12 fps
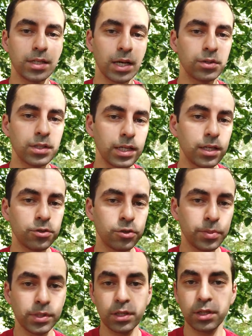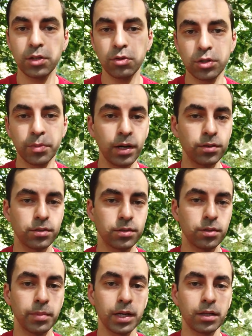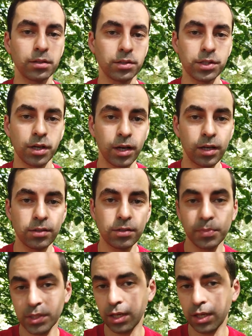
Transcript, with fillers: undoubtedly contributed a huge amount to medical science,